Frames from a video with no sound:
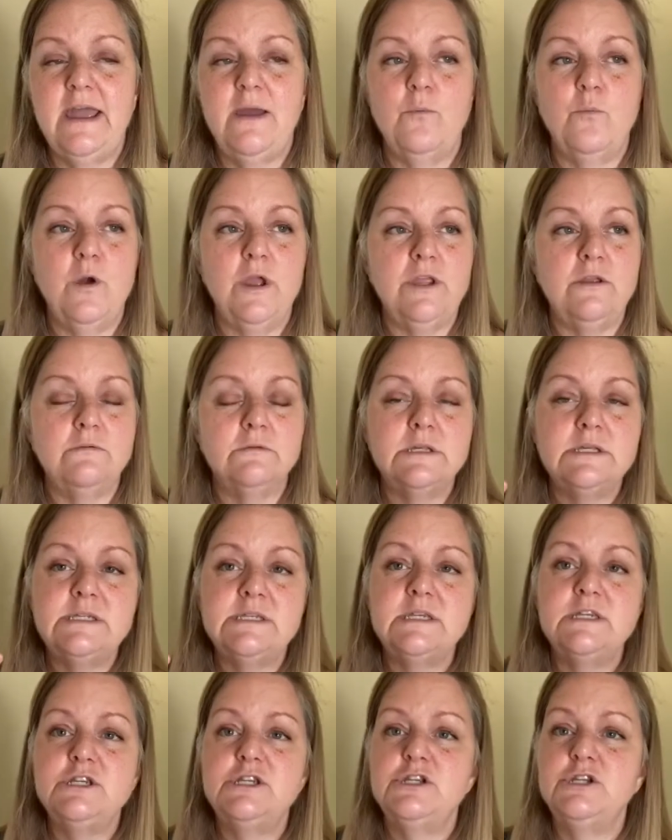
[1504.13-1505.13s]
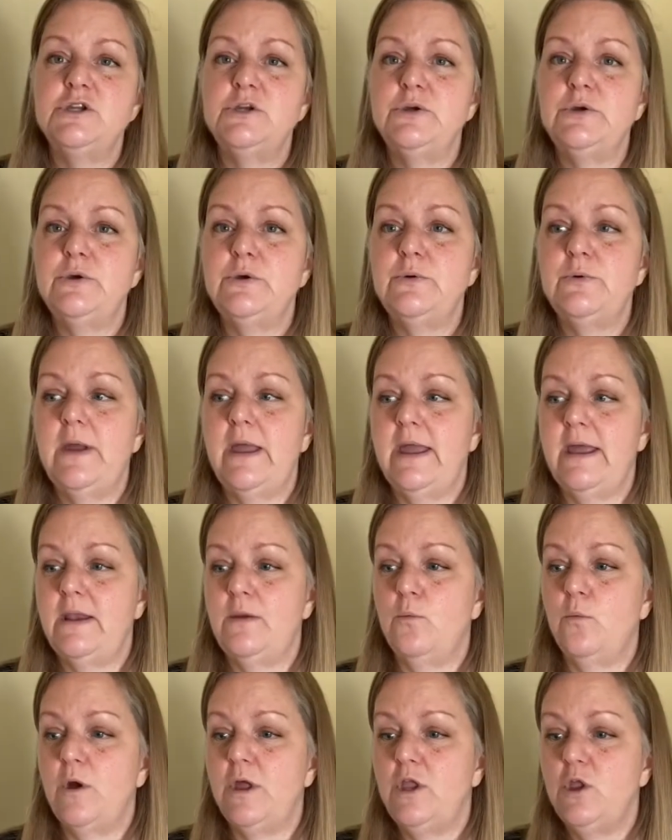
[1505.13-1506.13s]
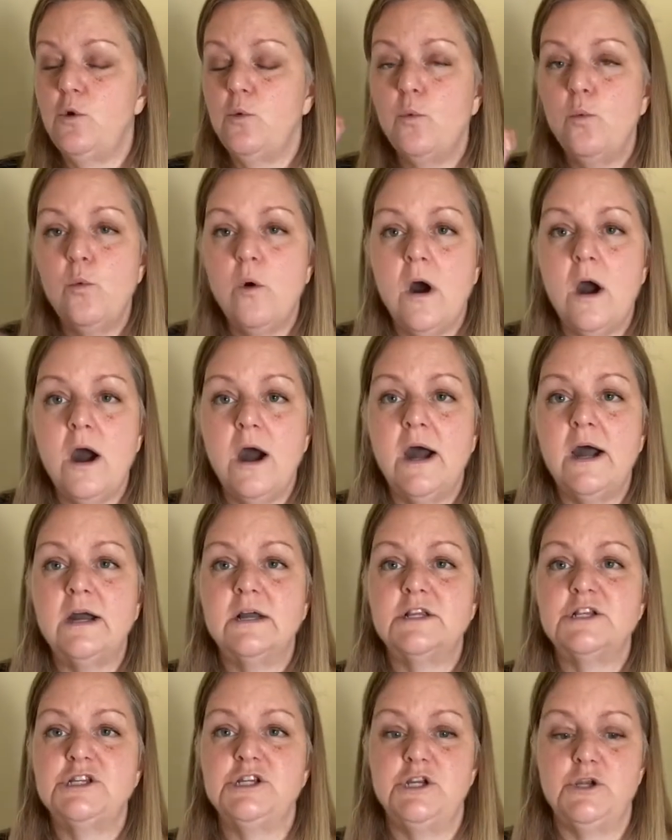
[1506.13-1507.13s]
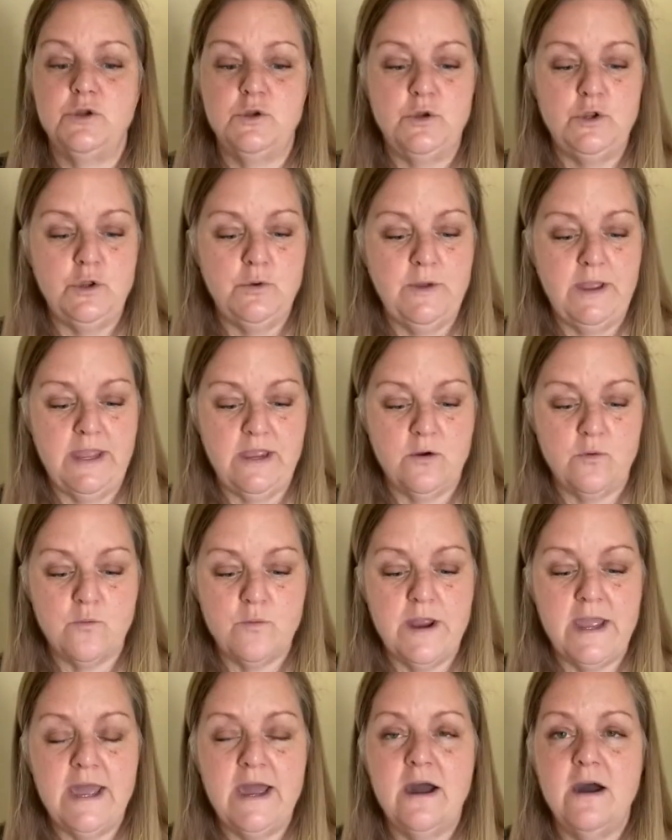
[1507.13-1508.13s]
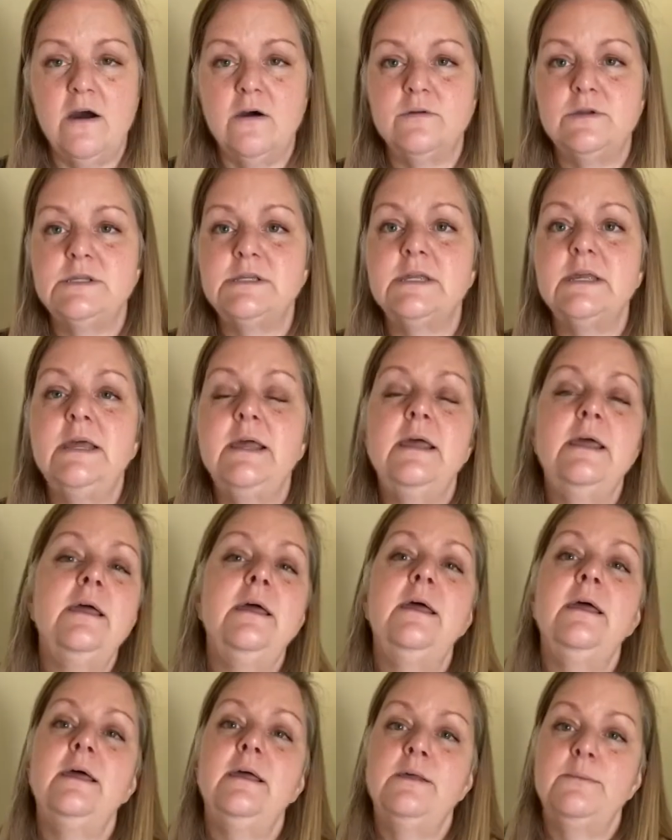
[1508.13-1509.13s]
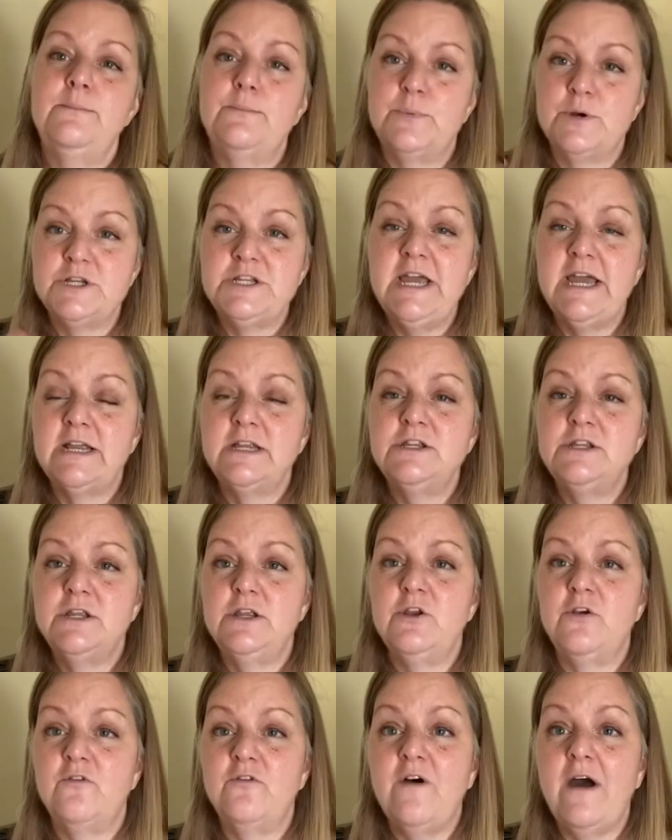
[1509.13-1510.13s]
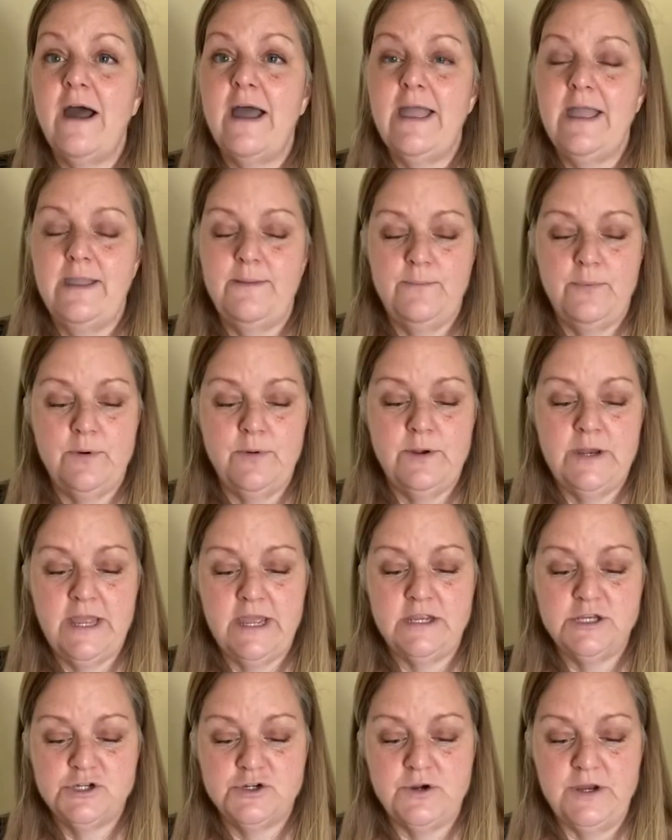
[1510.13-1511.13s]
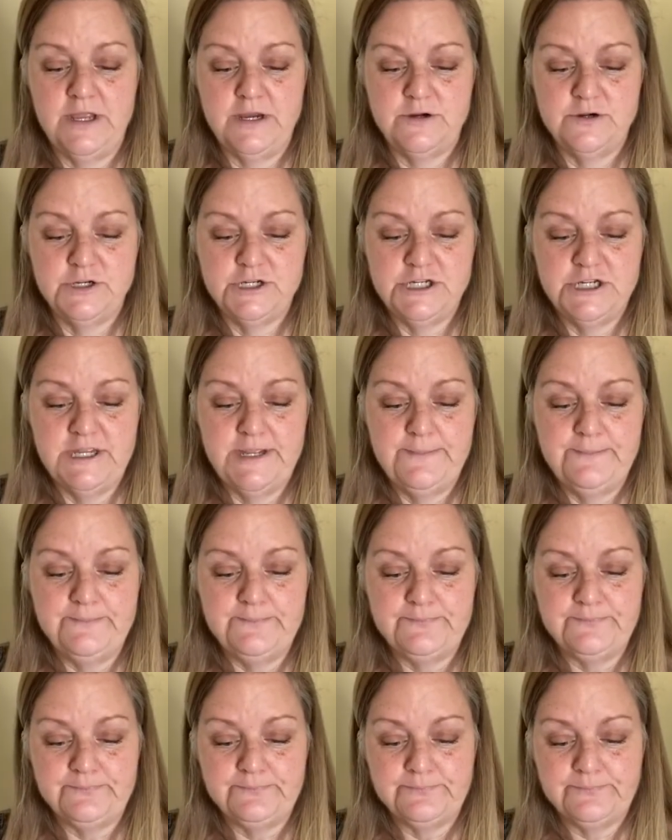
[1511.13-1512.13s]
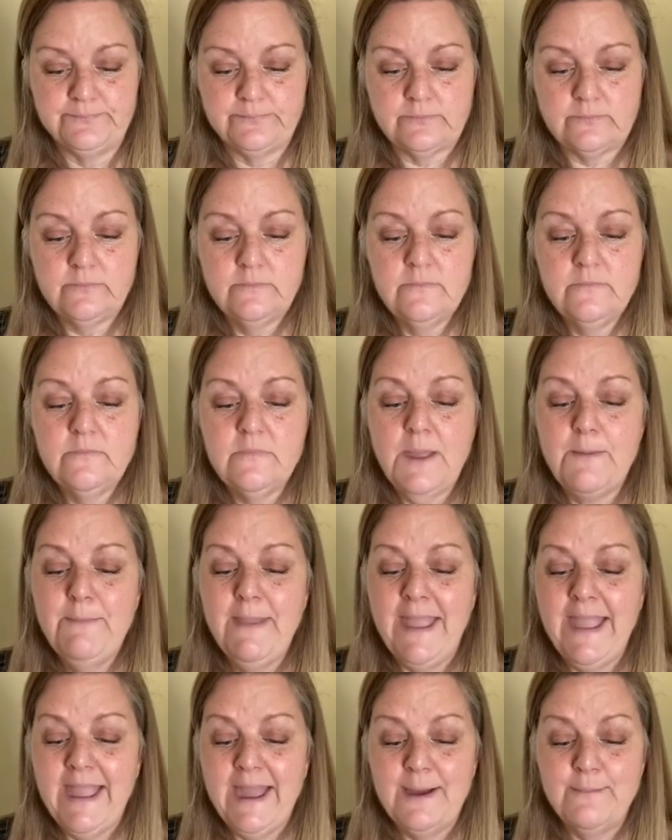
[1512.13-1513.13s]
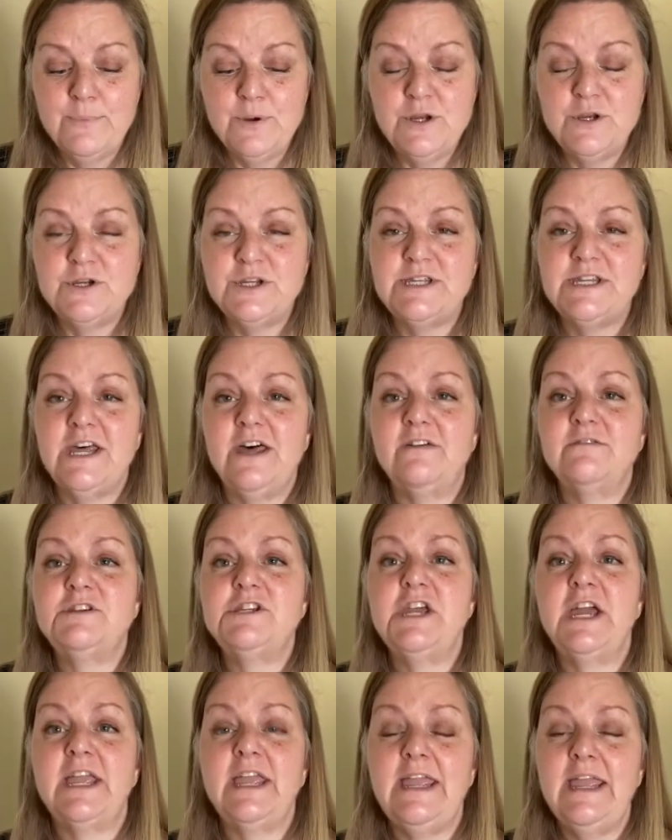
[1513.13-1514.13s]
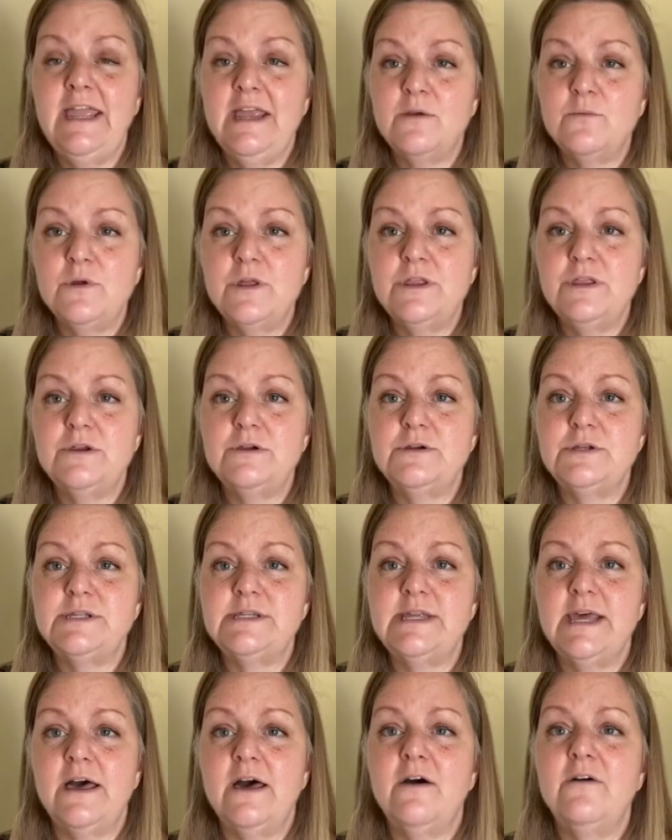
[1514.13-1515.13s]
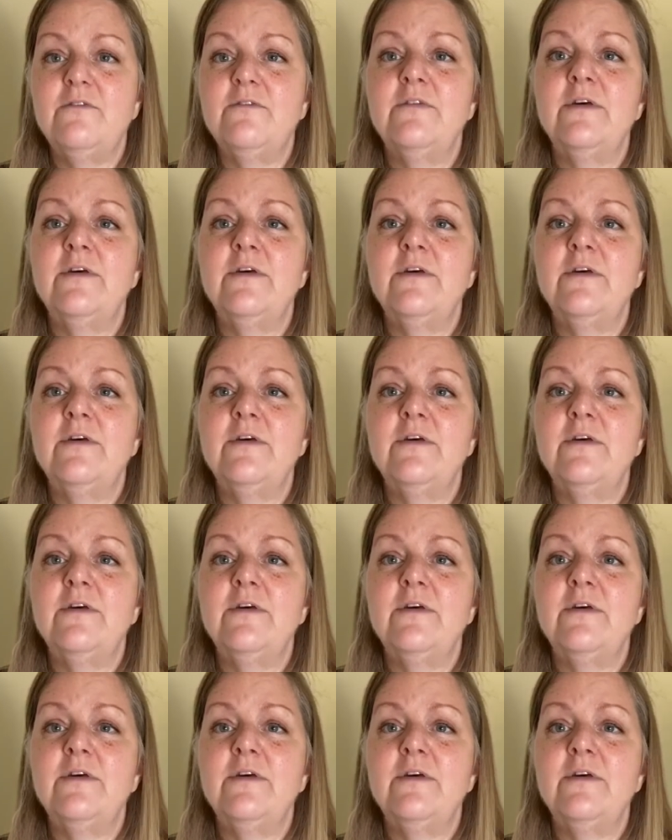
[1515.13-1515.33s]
what you listen to and what you watch and who you hang around. Protect your vibe, protect your energy. Pamper yourself, check in with yourself.